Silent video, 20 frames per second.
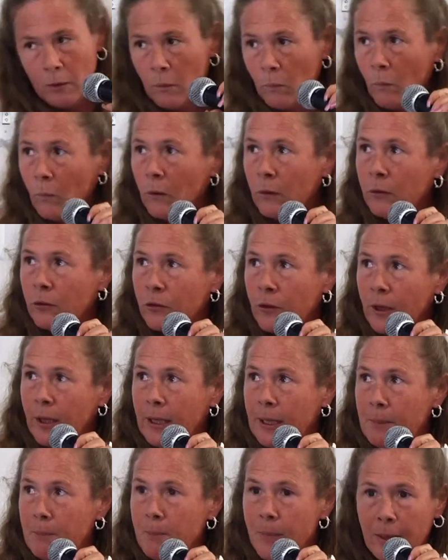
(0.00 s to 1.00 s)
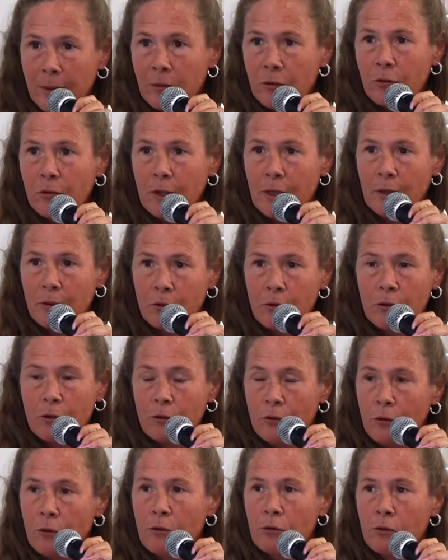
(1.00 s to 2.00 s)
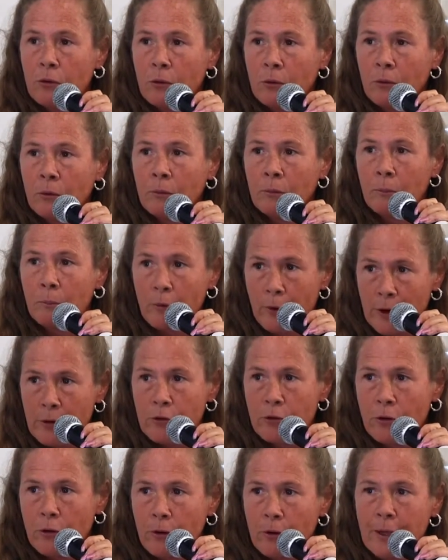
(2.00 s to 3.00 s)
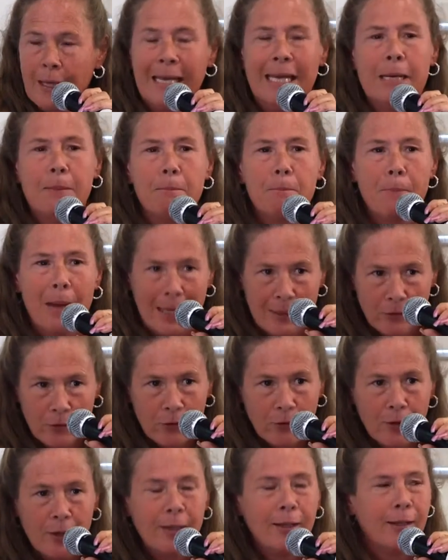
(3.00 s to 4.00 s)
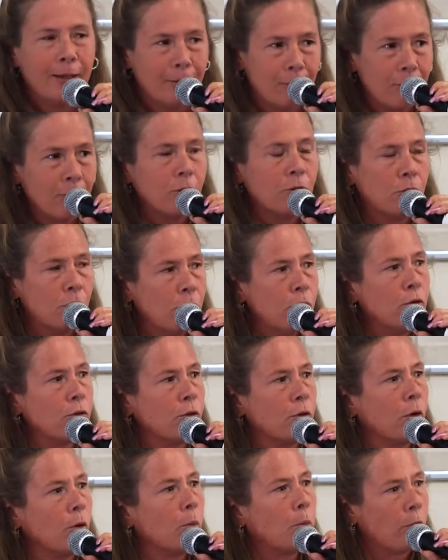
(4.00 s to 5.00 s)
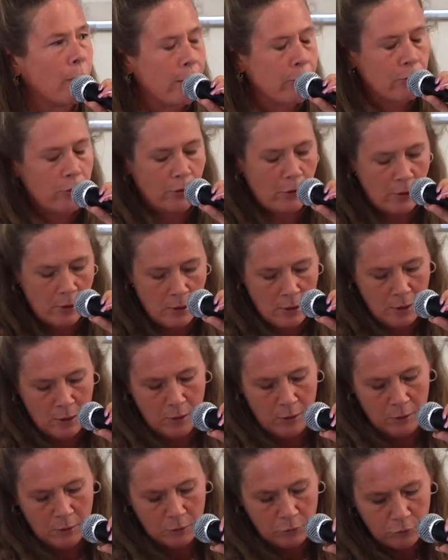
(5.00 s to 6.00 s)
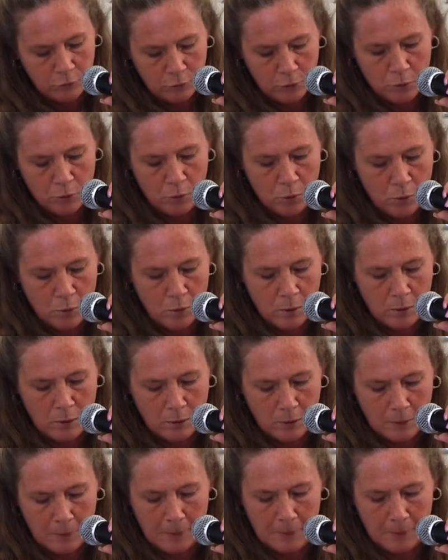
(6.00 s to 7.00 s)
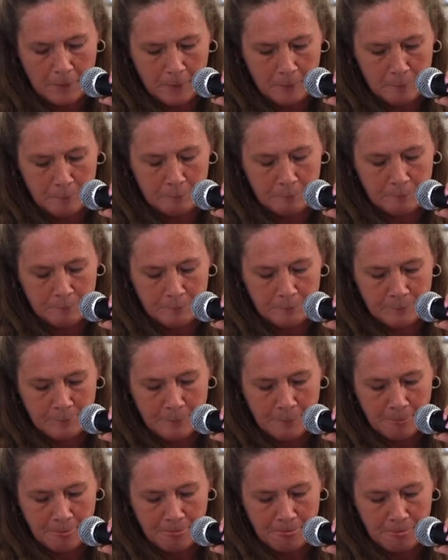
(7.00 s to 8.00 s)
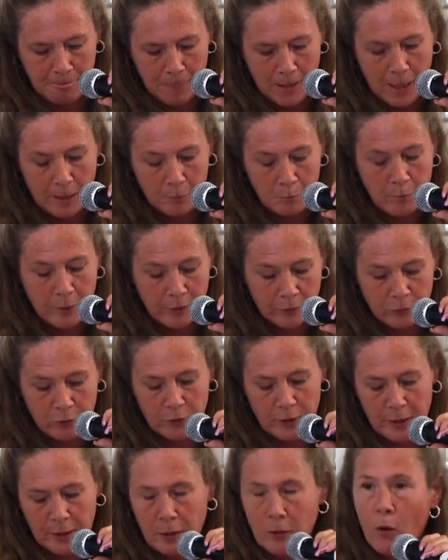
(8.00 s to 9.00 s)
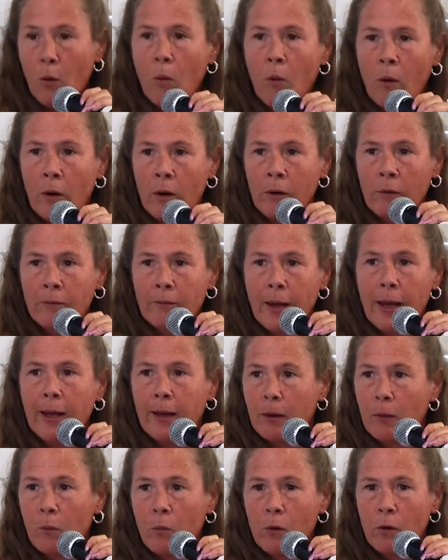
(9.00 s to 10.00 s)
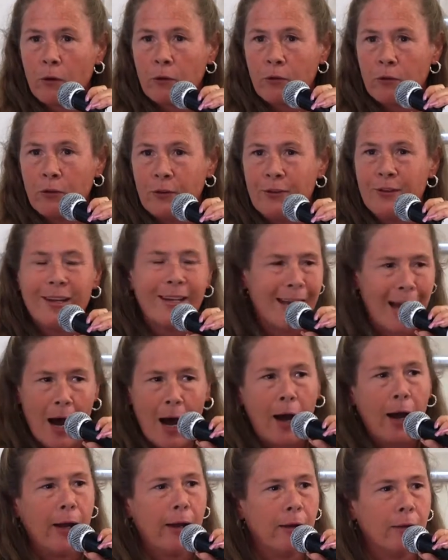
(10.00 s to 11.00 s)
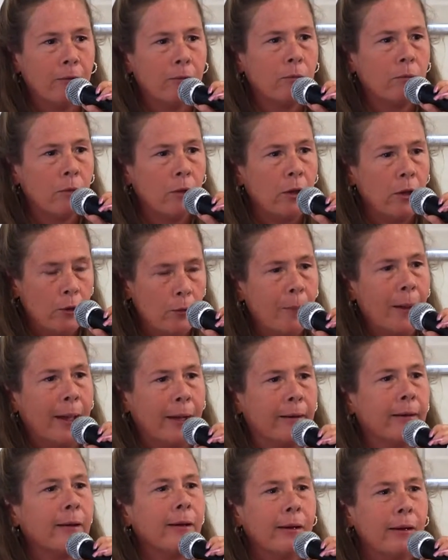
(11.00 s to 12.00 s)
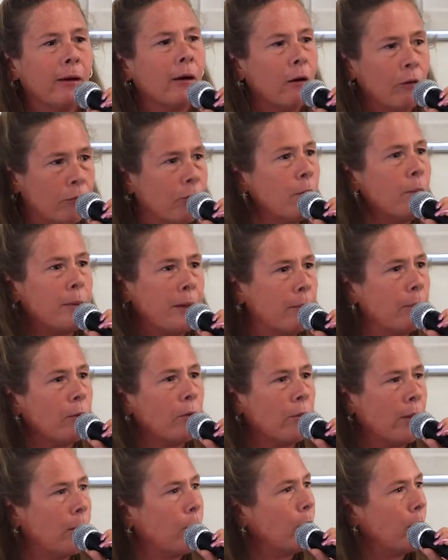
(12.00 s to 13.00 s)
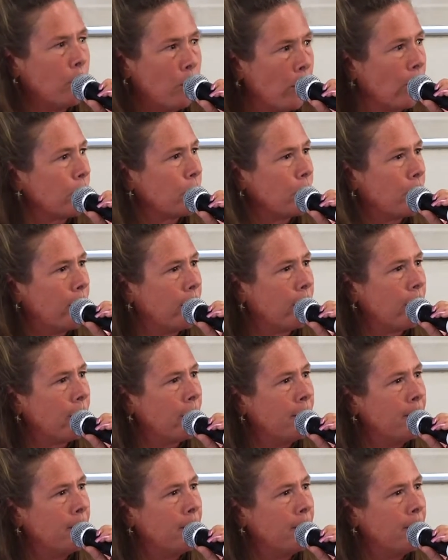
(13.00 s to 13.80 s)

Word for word: was an immense institutional pressure, immense institutional pressure to, um, at best, ignore and at worst, deny the humanity of the people that we worked with.